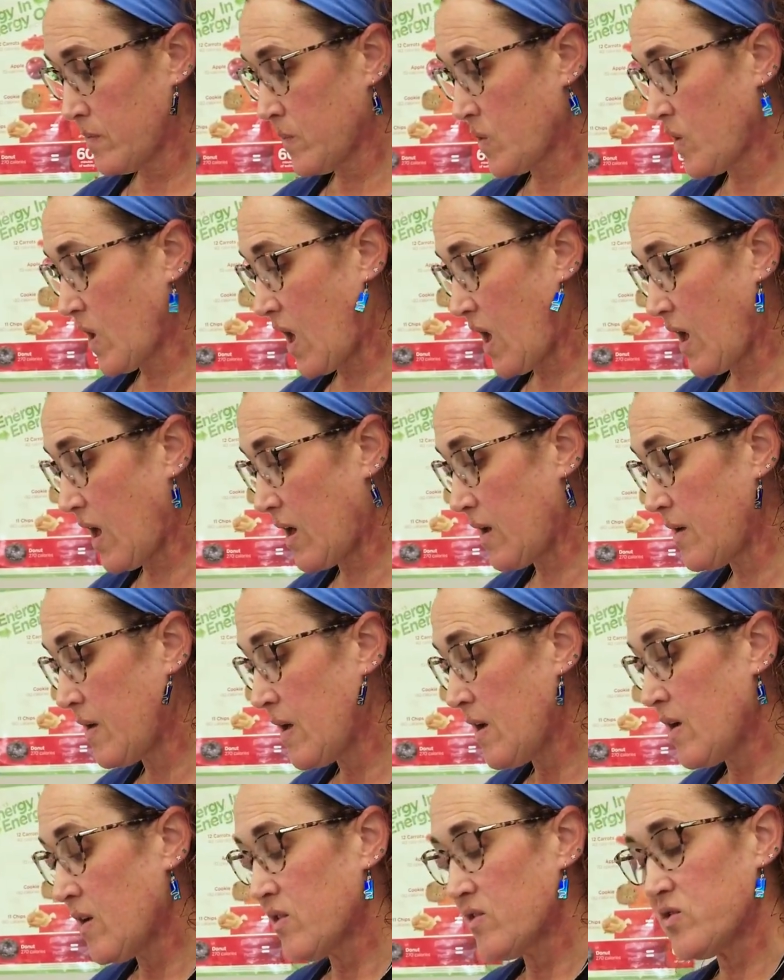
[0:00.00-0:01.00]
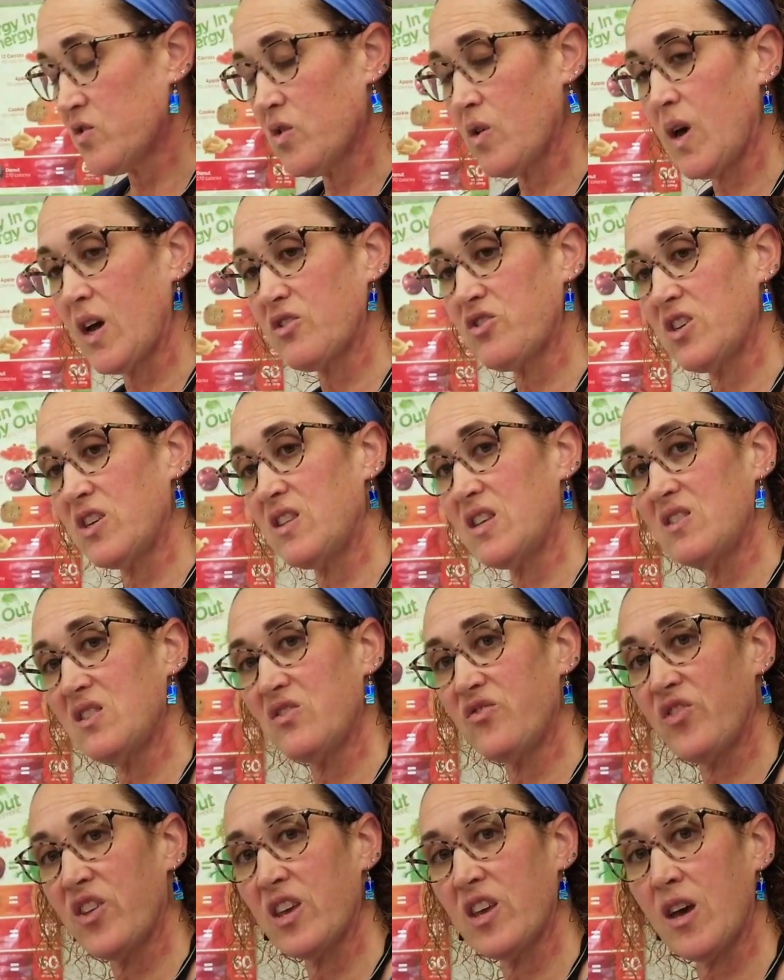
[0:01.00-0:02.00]
Okay, so actually this
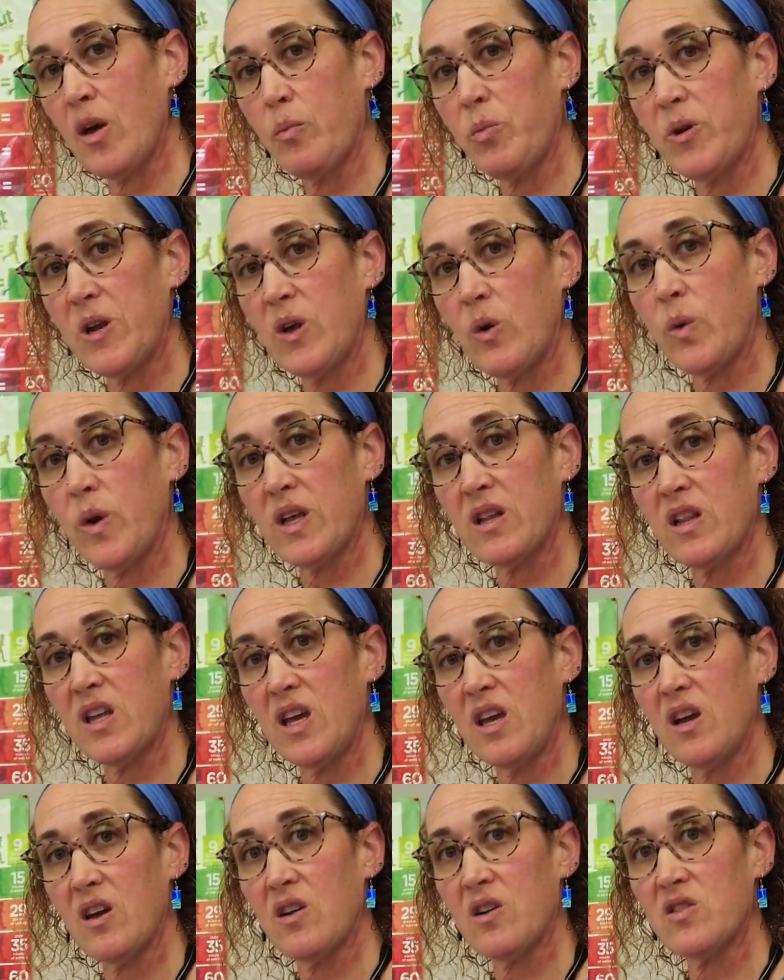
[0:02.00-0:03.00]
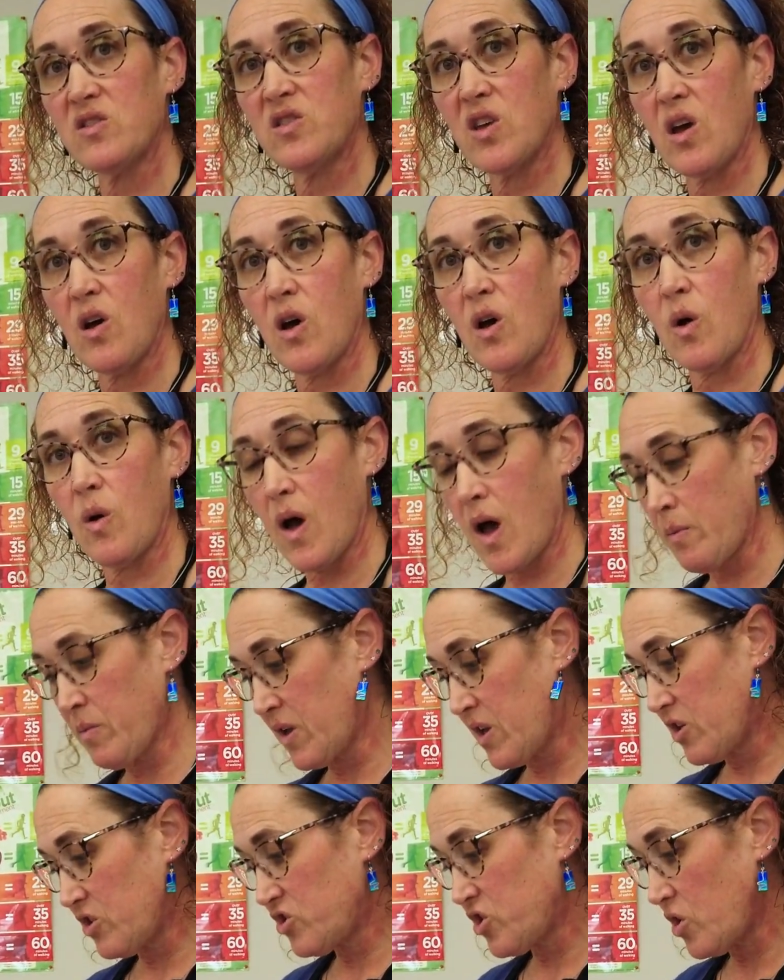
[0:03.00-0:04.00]
is filling up pretty quickly here, so I'm
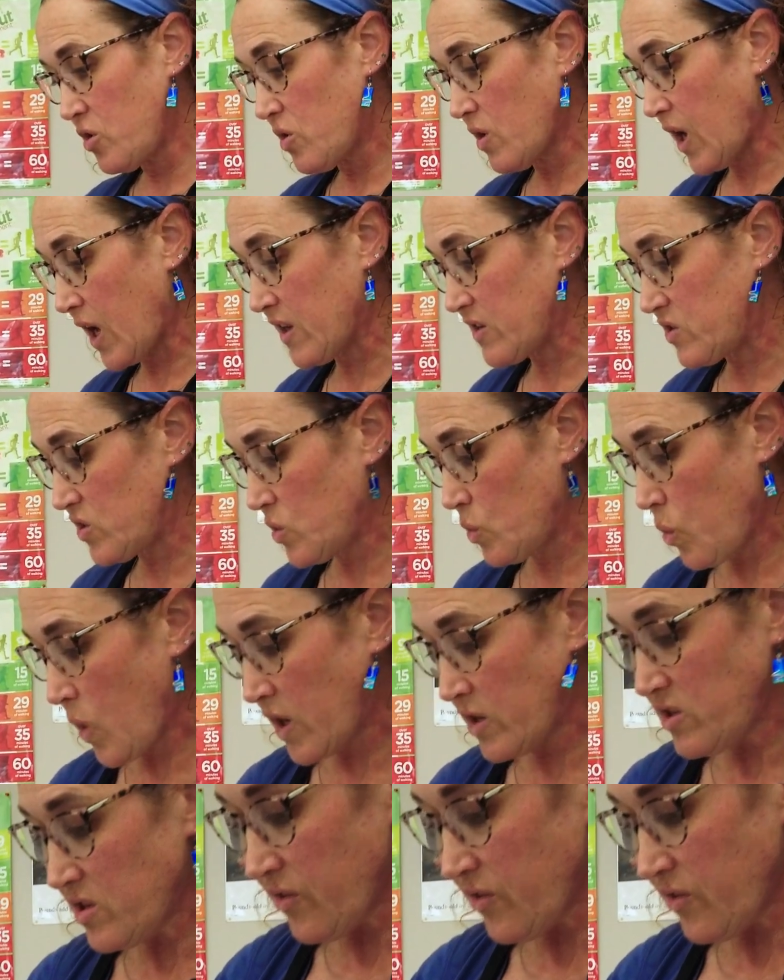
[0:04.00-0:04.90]
going to show you guys. You want